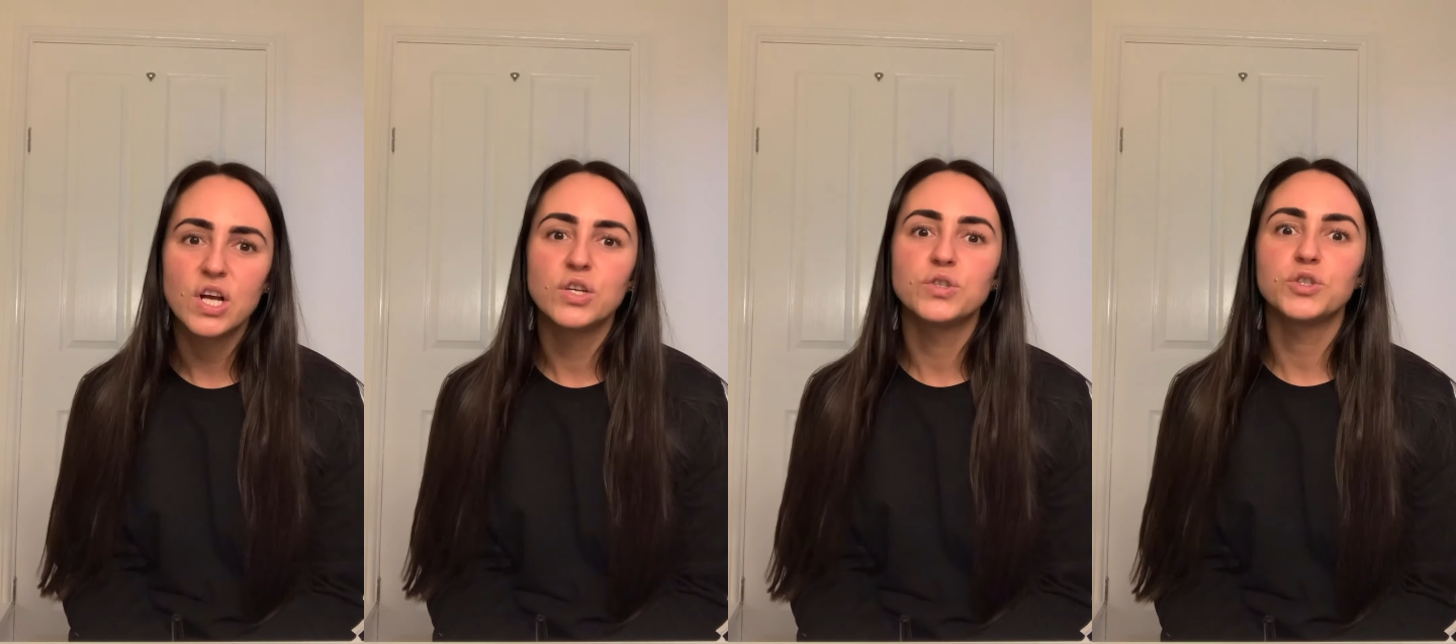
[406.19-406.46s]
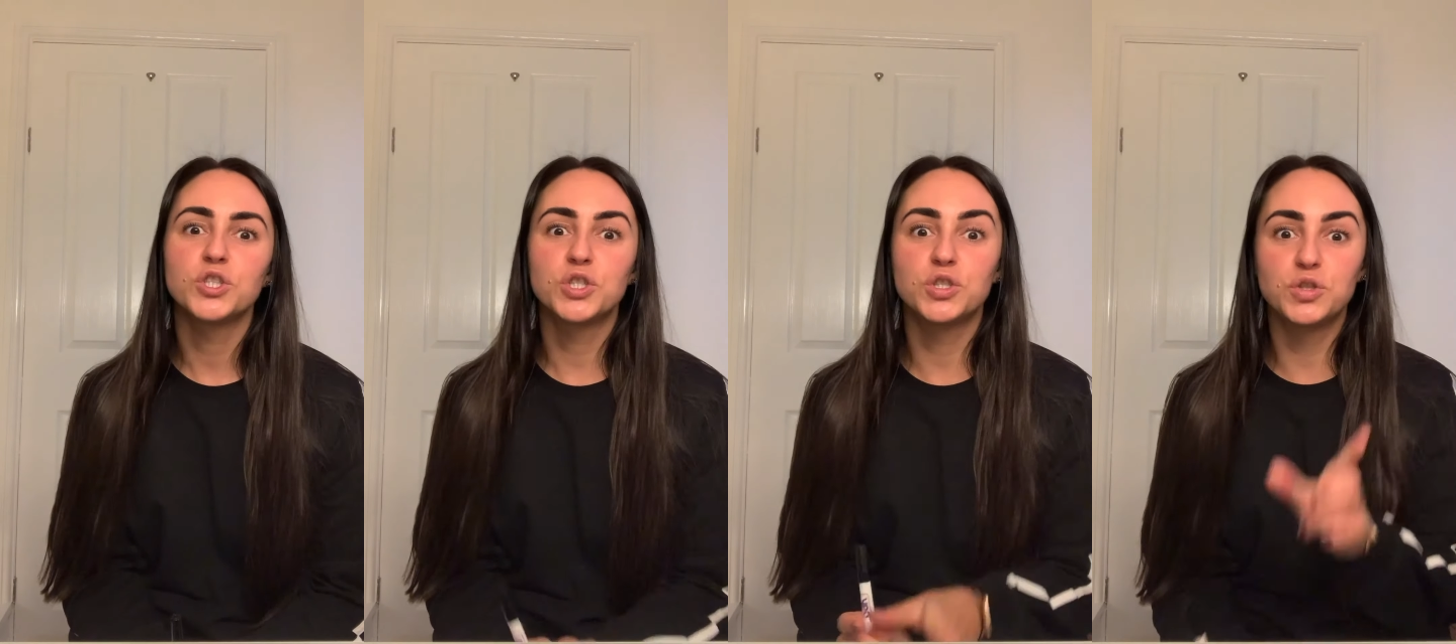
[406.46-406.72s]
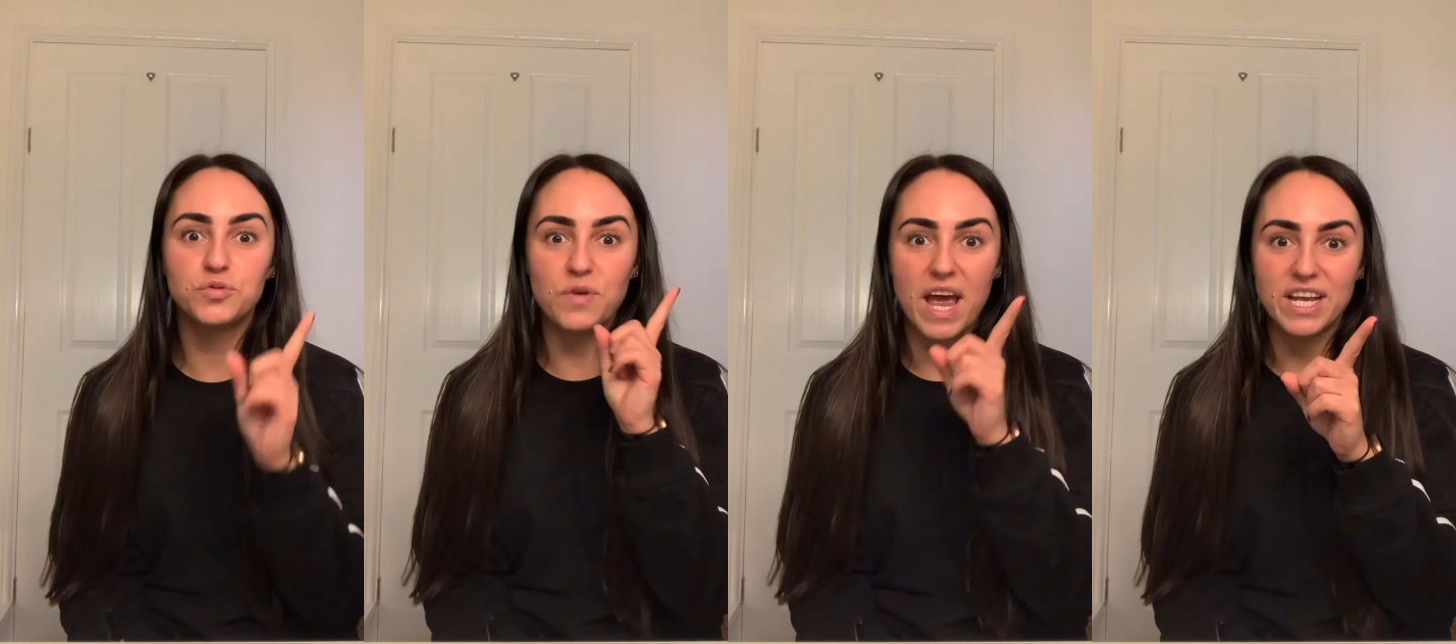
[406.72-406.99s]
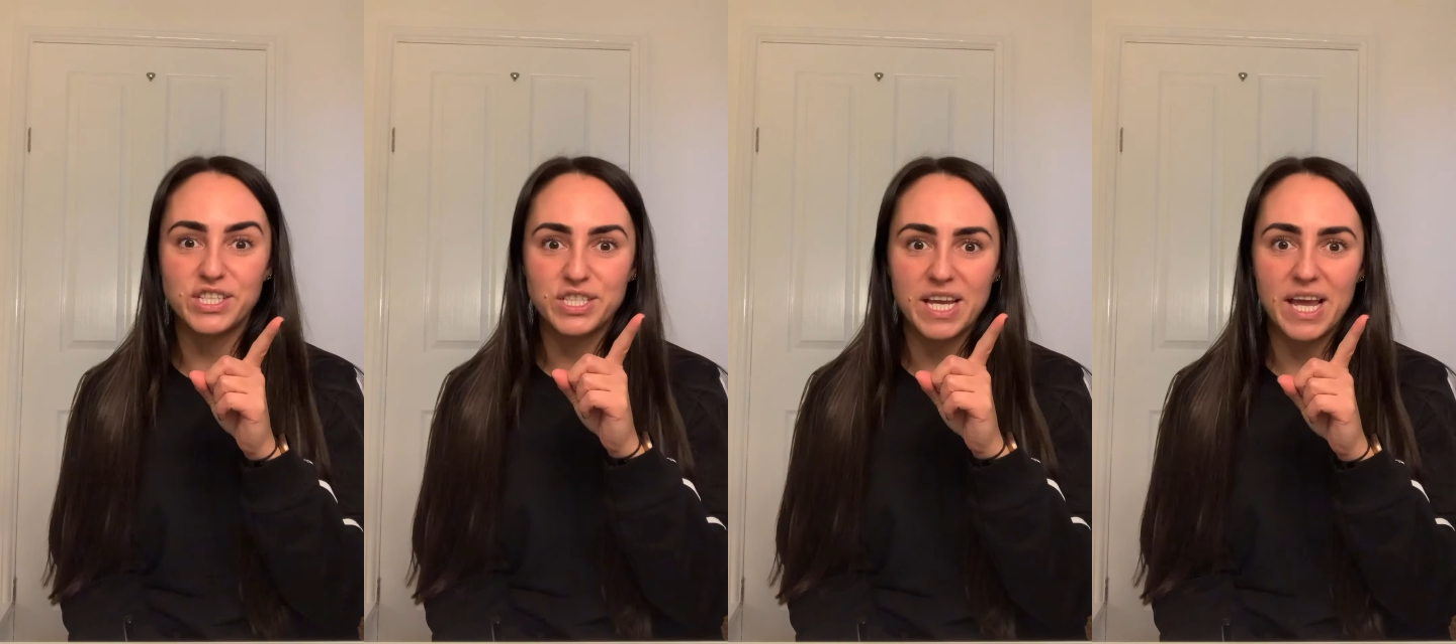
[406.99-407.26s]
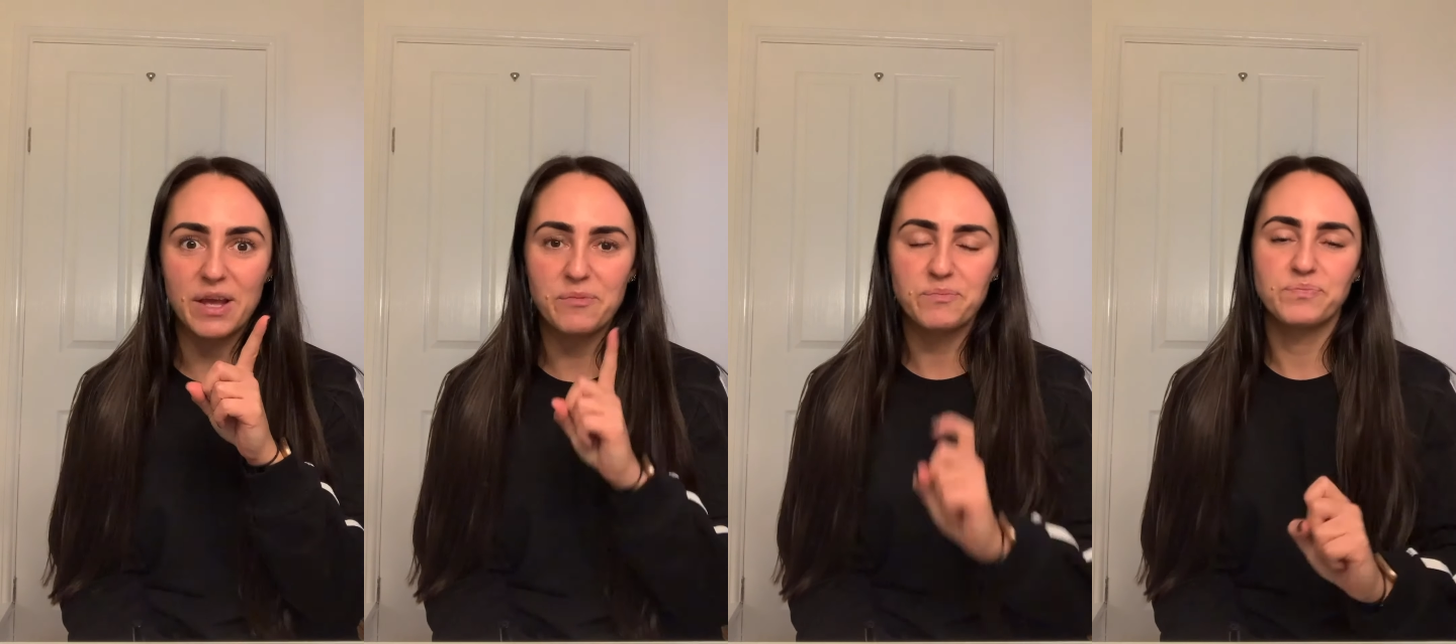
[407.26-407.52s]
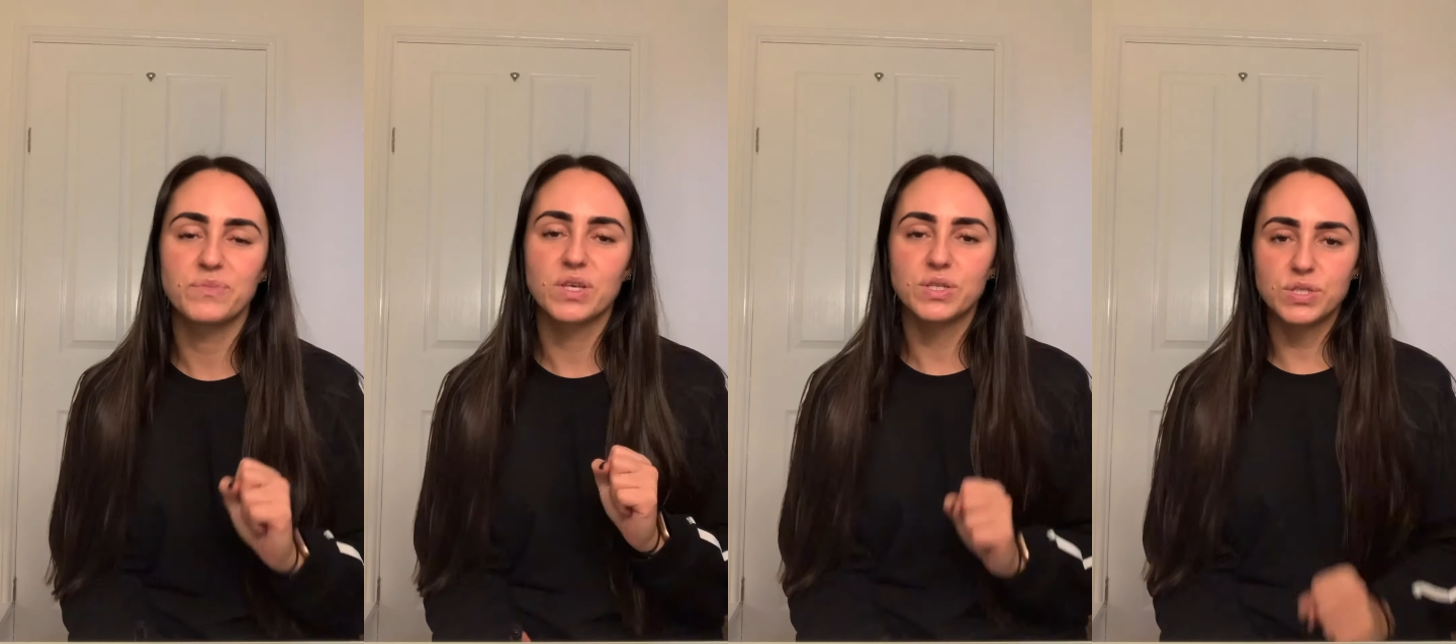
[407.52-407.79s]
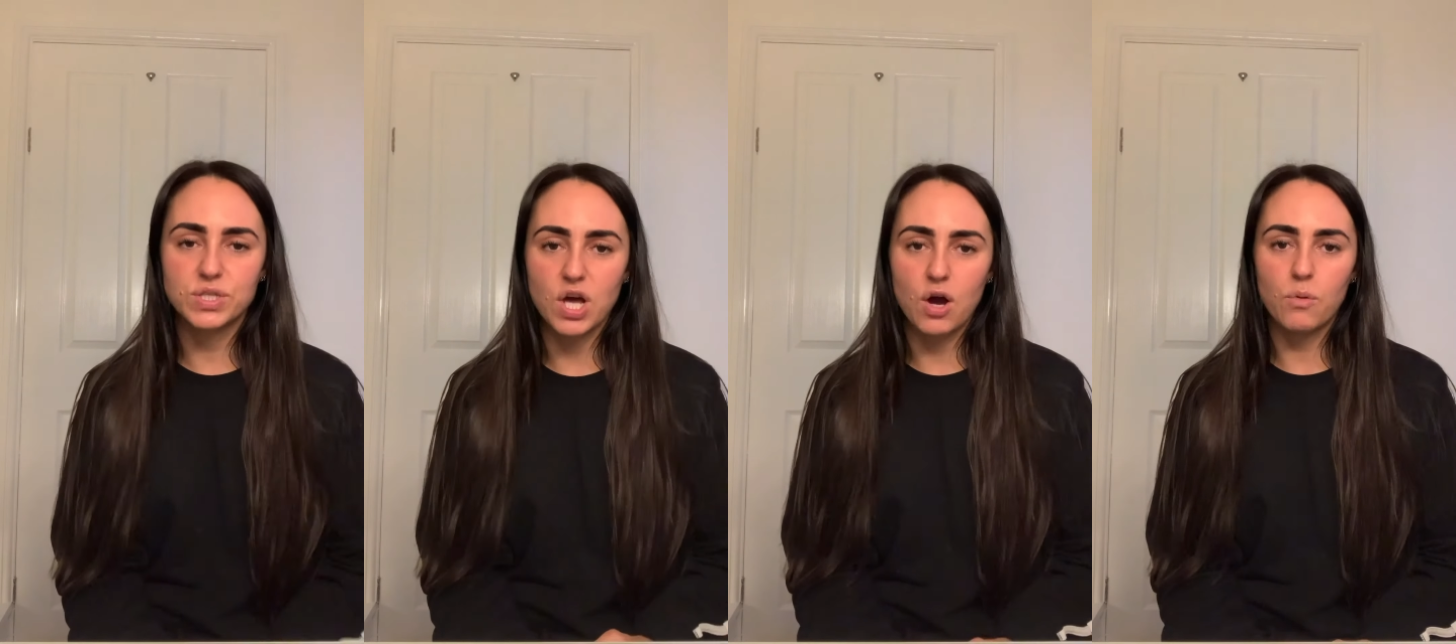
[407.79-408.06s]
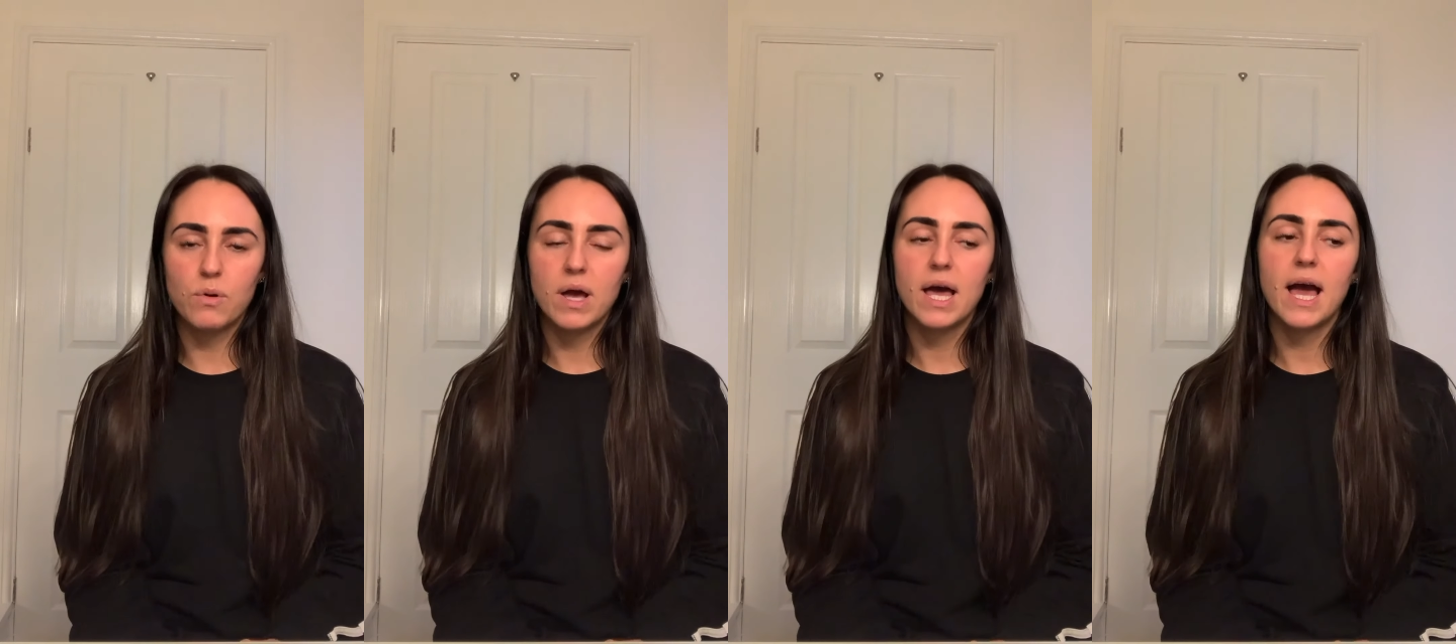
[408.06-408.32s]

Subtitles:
Stretch it. So